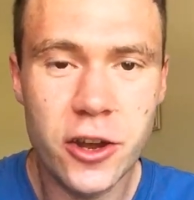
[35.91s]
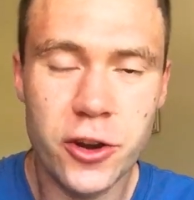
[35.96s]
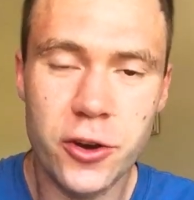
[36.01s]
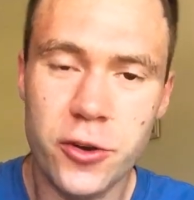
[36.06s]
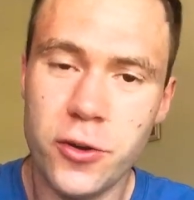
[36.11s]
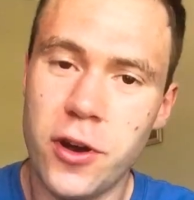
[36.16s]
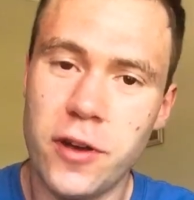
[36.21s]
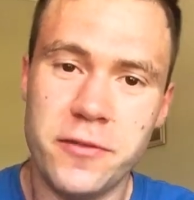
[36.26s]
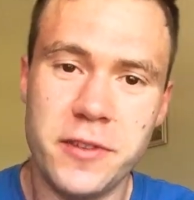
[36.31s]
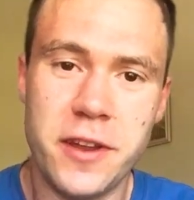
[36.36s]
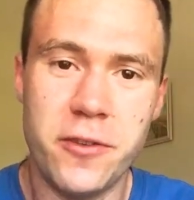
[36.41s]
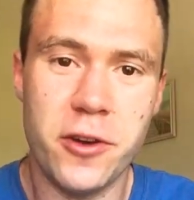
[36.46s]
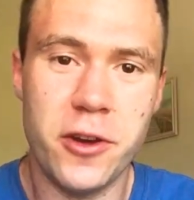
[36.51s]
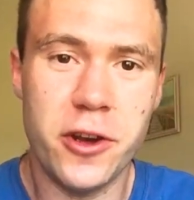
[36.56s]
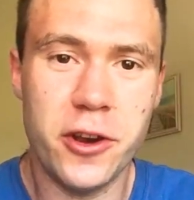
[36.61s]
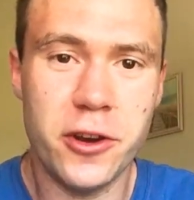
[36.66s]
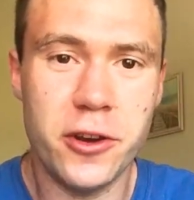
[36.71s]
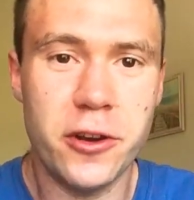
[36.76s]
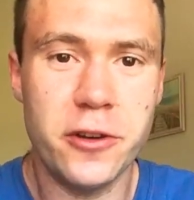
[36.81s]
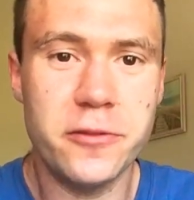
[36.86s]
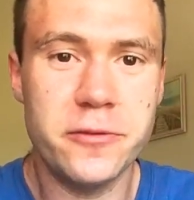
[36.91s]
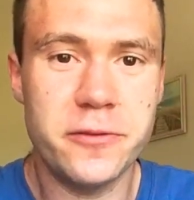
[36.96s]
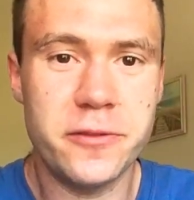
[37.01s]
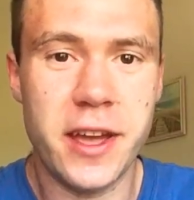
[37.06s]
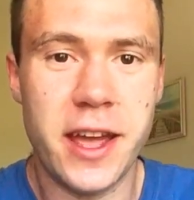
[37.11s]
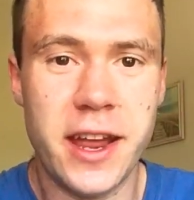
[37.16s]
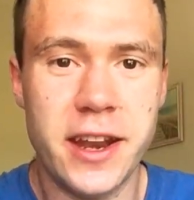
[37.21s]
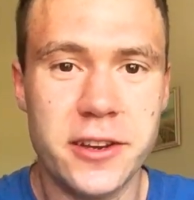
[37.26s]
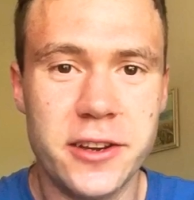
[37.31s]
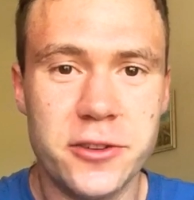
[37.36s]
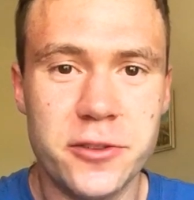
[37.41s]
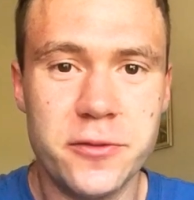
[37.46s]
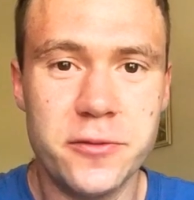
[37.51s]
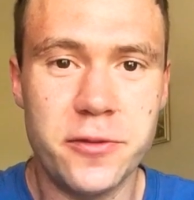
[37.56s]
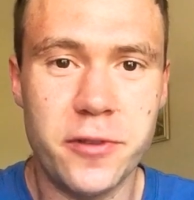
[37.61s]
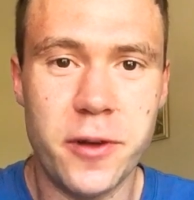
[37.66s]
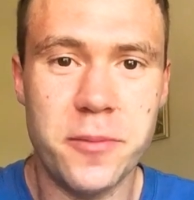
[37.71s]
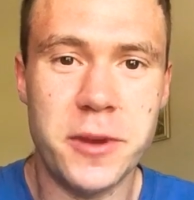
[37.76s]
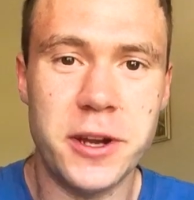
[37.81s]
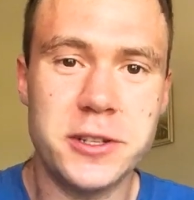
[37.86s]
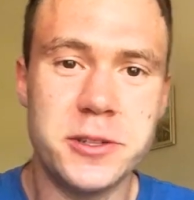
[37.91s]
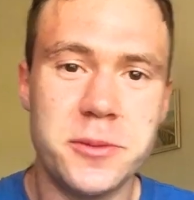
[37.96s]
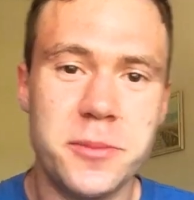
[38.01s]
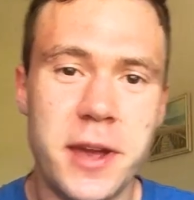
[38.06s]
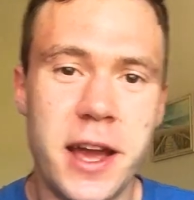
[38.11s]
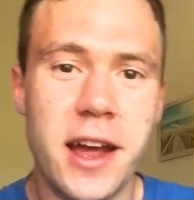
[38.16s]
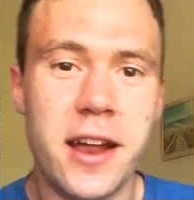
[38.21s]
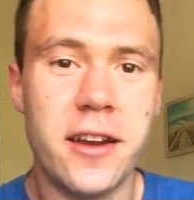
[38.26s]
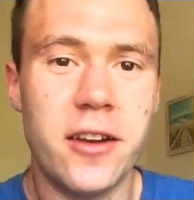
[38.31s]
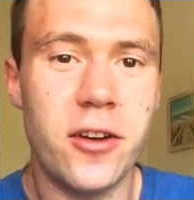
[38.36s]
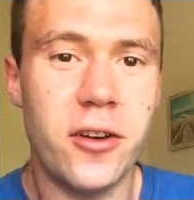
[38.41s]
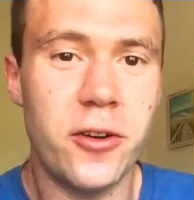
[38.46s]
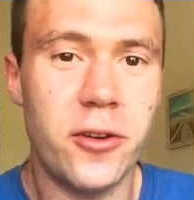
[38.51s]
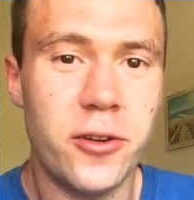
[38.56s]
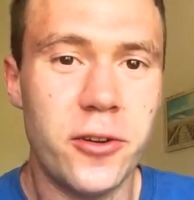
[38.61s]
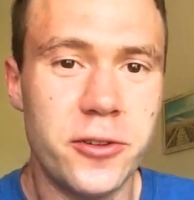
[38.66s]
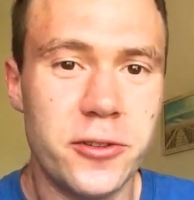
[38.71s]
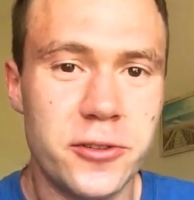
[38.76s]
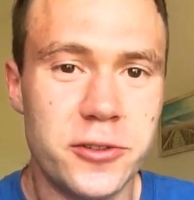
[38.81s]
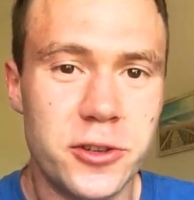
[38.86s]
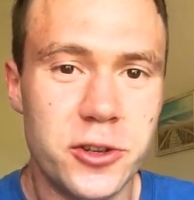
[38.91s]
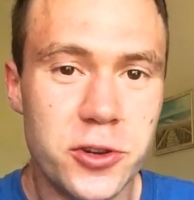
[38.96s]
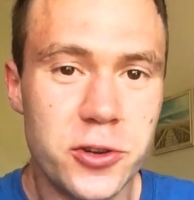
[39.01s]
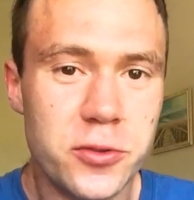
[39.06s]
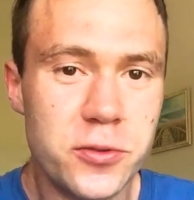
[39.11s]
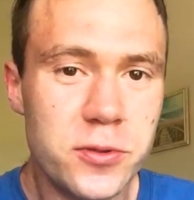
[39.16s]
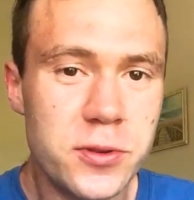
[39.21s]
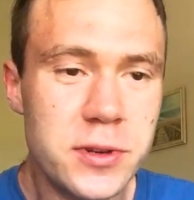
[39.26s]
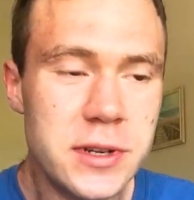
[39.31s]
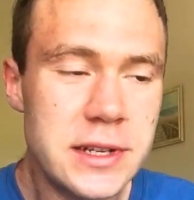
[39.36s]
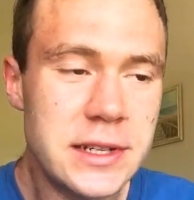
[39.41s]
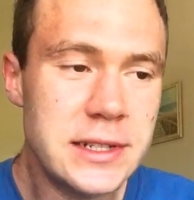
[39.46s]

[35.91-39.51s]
who I've never heard of and couldn't find much about on Google.